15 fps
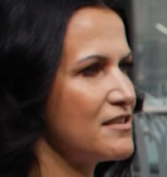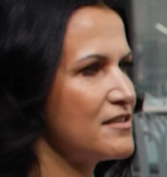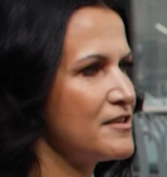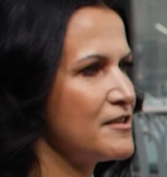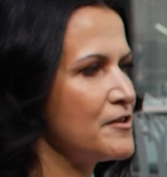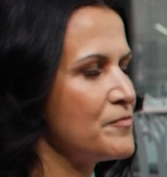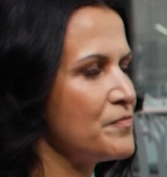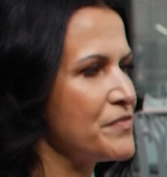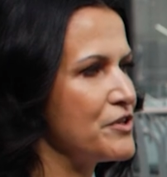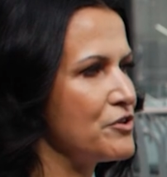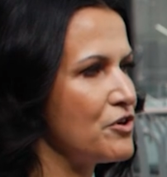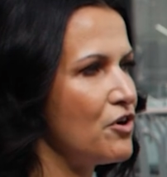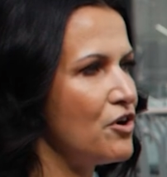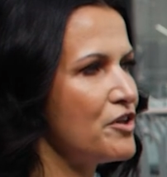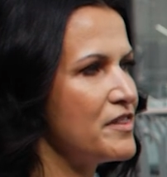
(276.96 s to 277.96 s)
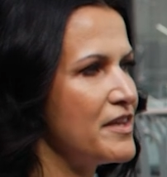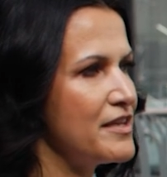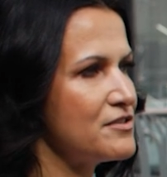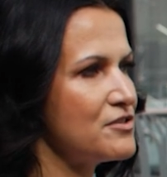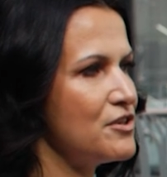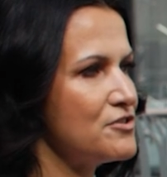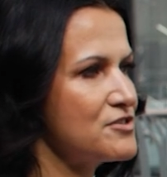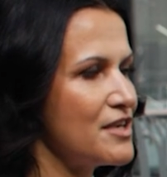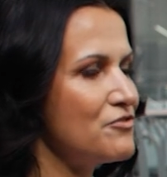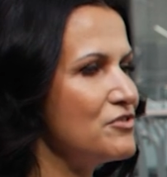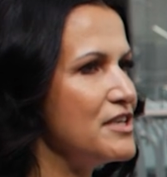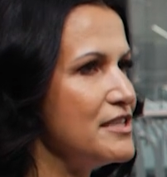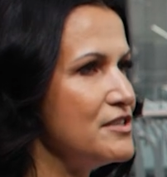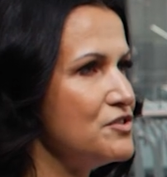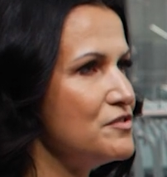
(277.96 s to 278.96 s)
And you know, on that note, I
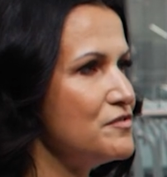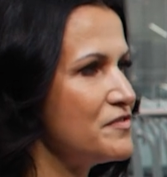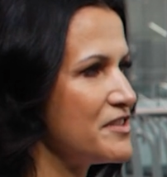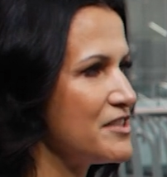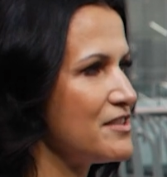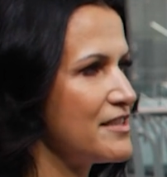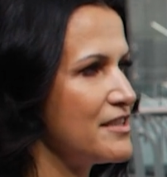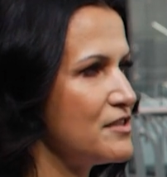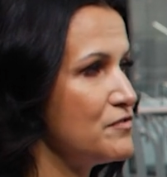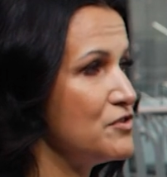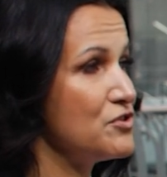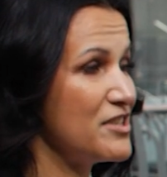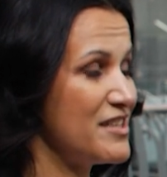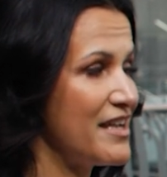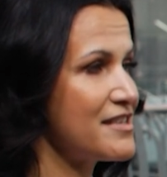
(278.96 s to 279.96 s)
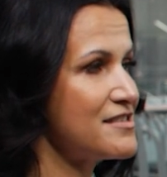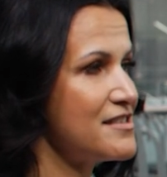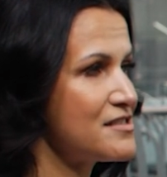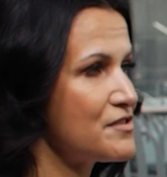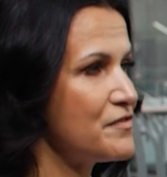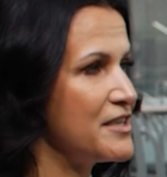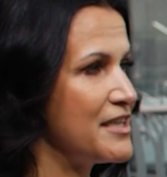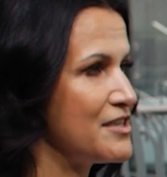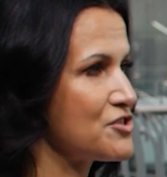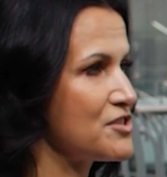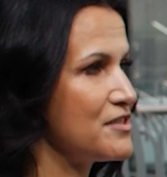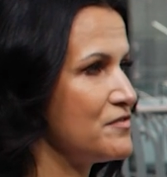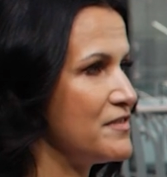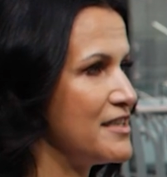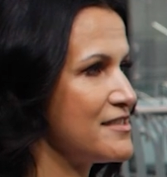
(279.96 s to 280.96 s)
really do feel that if you can access a
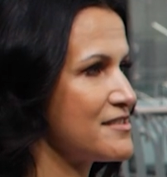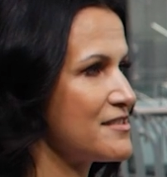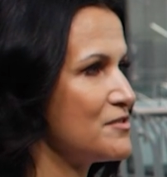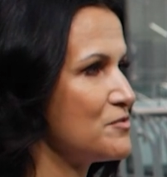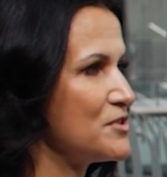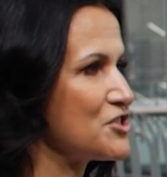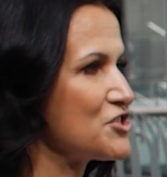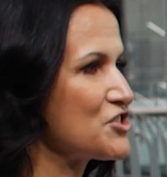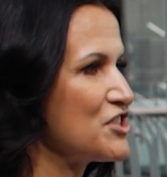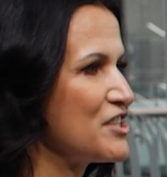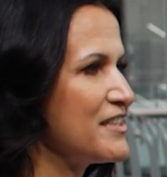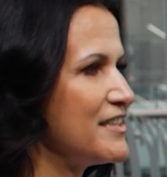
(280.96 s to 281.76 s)
financial advisor, which